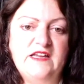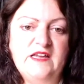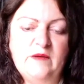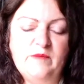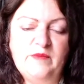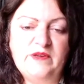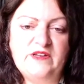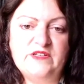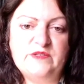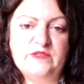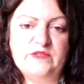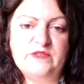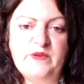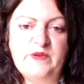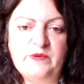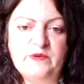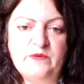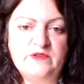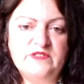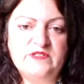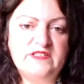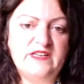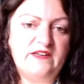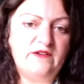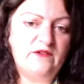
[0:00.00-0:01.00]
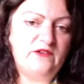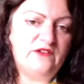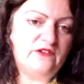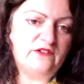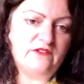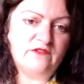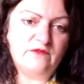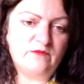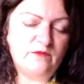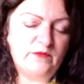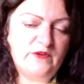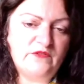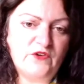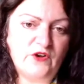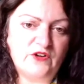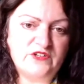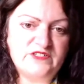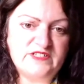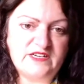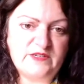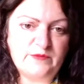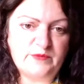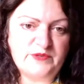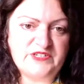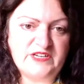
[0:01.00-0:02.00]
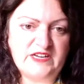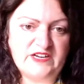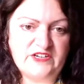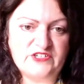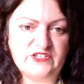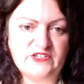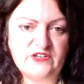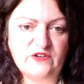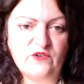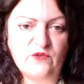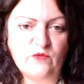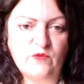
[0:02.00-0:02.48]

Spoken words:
because people will say, look, we've got data protection law,